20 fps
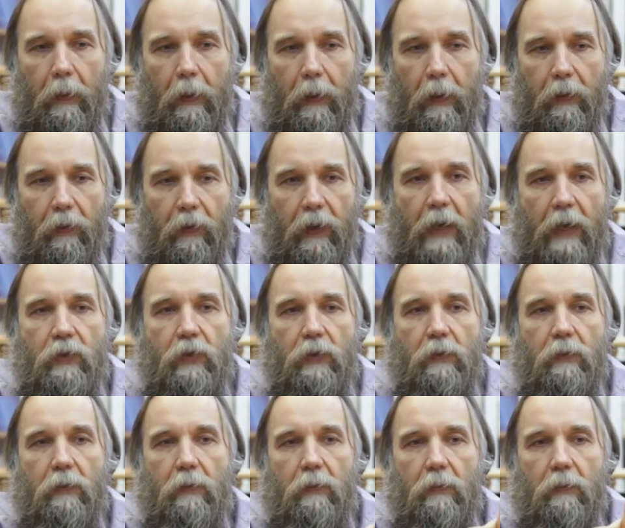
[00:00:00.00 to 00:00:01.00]

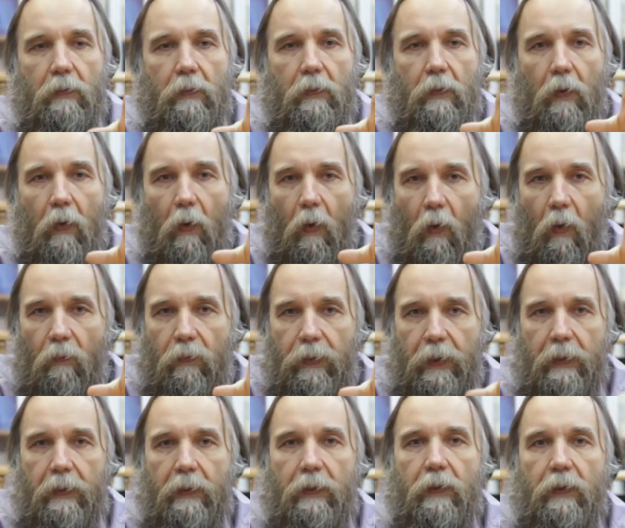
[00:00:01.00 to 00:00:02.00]
creation of
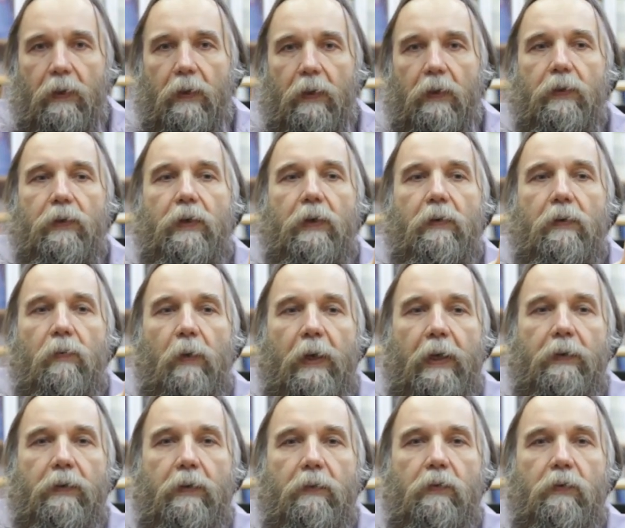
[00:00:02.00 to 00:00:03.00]
the
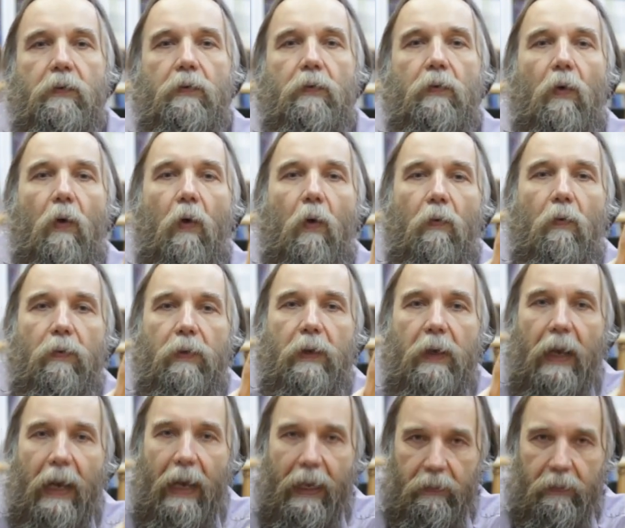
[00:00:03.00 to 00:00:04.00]
derivatives of the
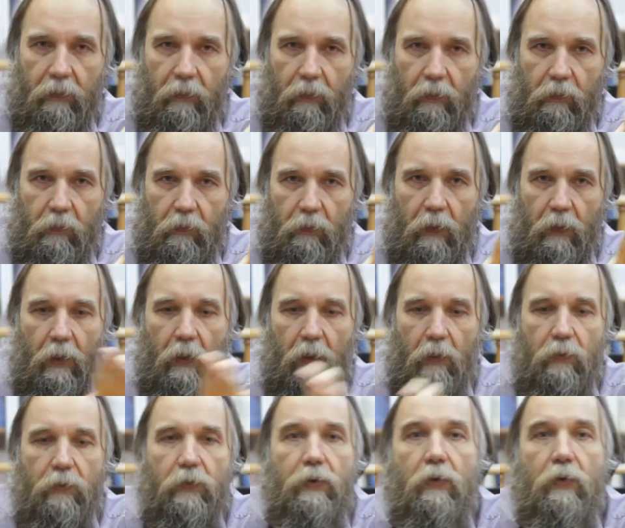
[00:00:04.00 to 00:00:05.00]
ethnos
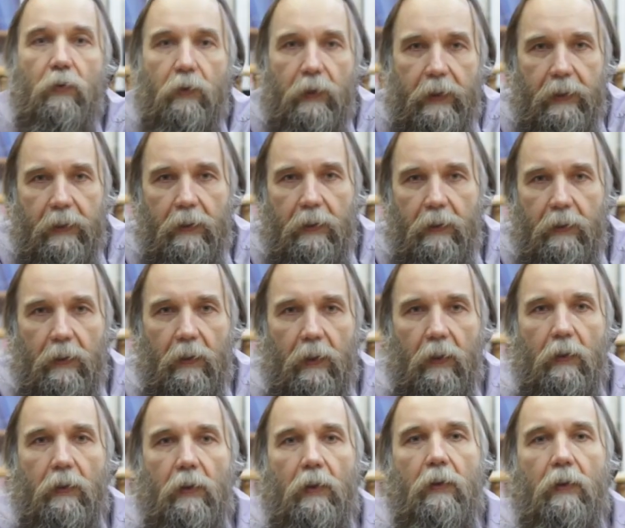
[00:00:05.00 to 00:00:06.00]
during
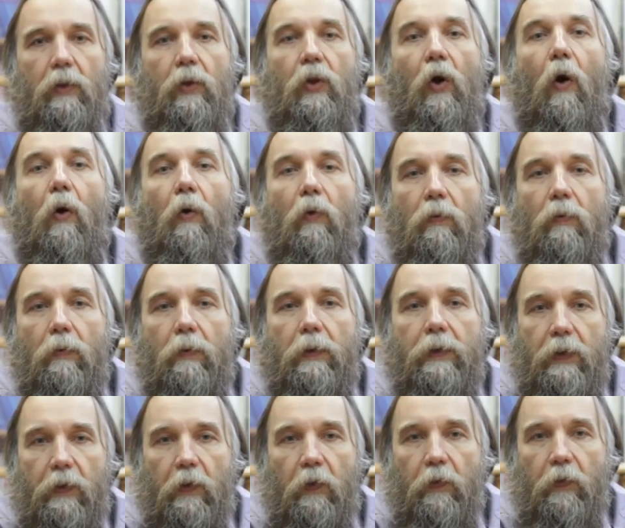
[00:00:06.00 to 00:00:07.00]
the known
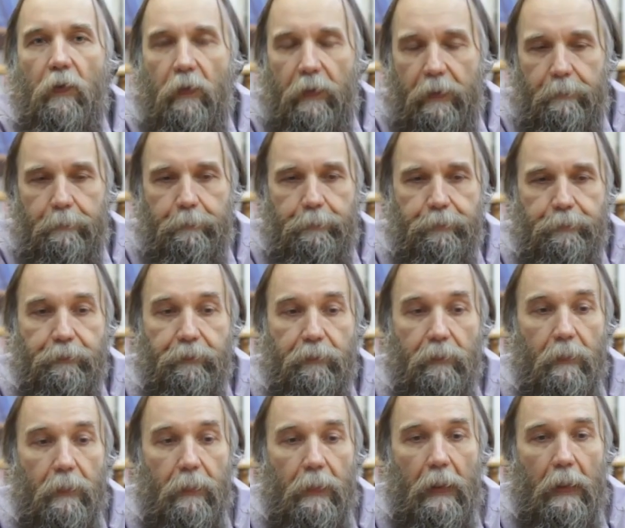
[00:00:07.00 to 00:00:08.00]
history.
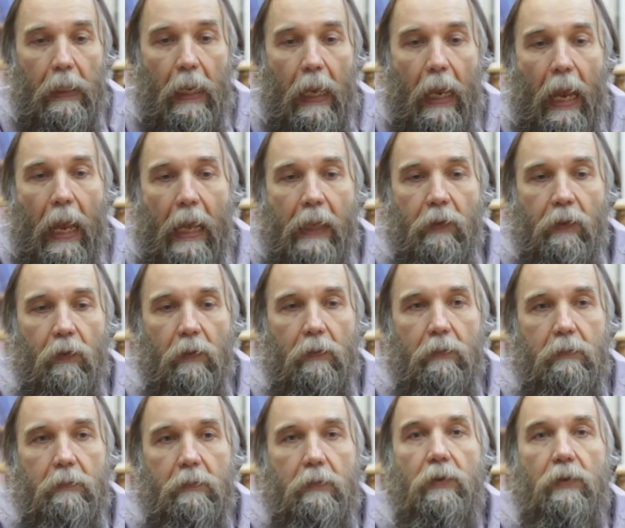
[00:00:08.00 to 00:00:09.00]
And
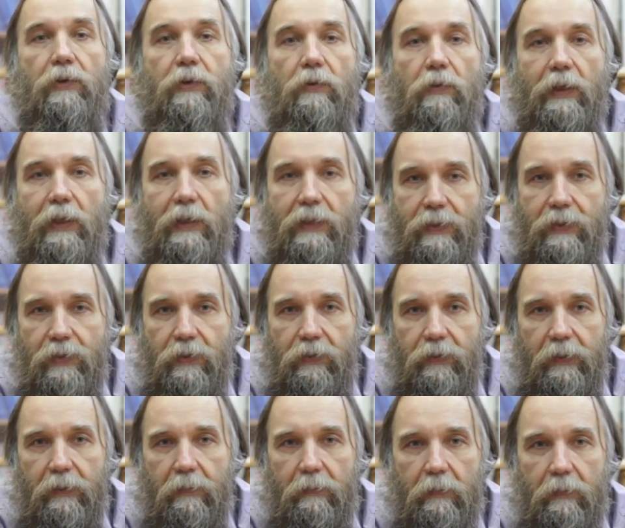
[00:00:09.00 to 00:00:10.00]
new
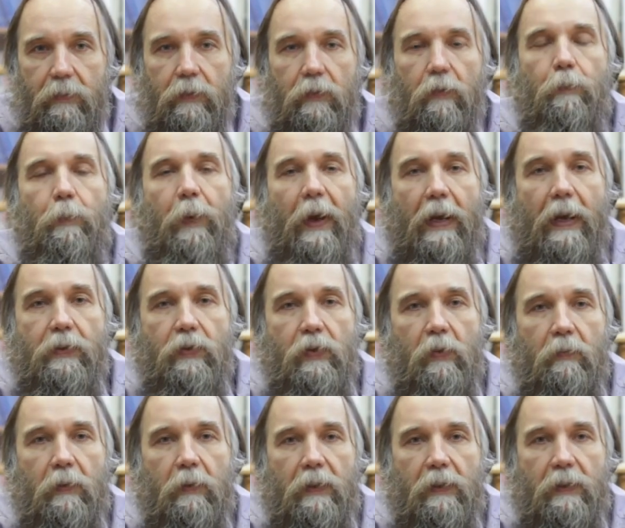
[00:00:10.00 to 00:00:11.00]
history, new page
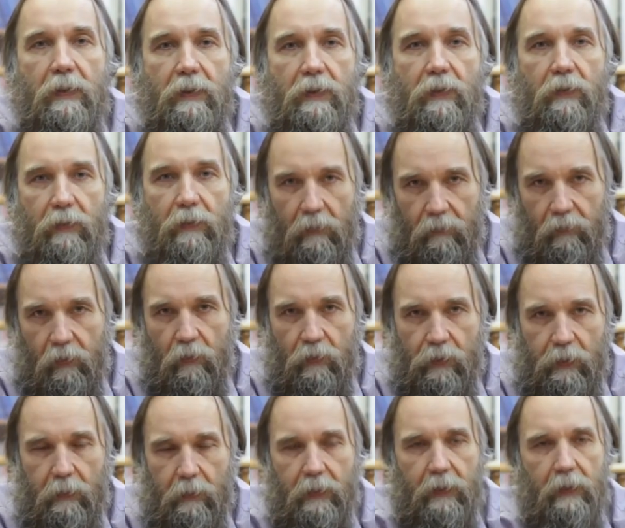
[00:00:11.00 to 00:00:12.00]
of the history, of
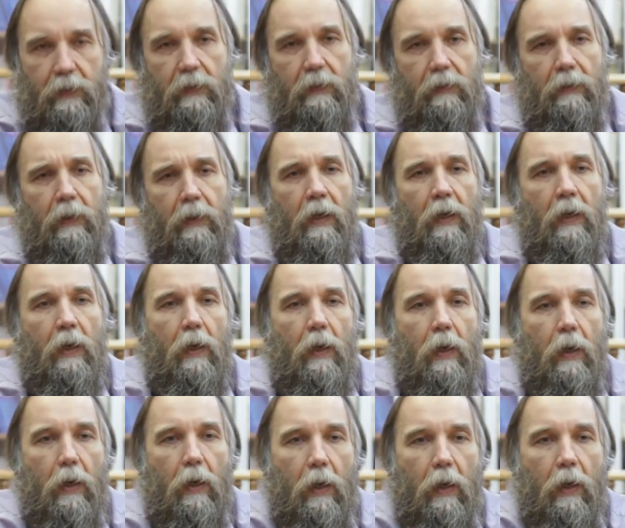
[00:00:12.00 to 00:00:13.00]
social history,
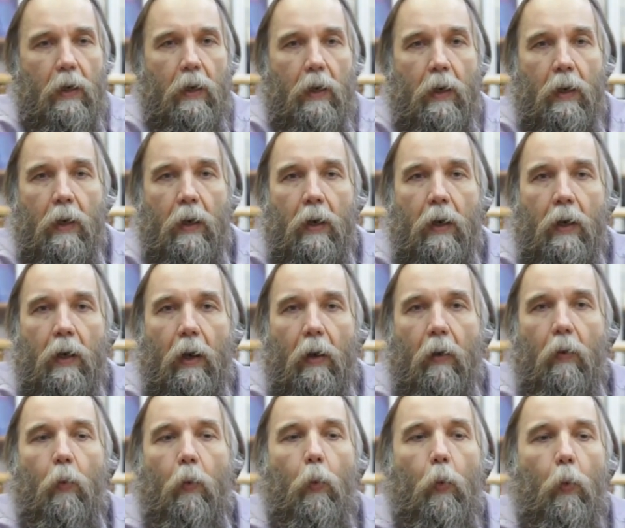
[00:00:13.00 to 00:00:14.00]

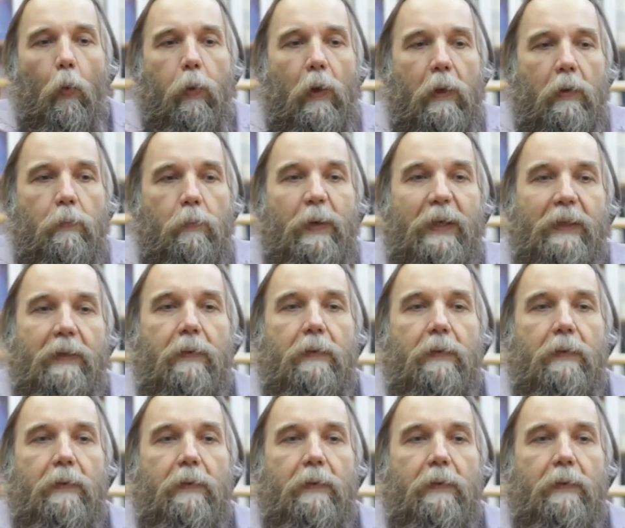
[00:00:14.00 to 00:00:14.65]
will be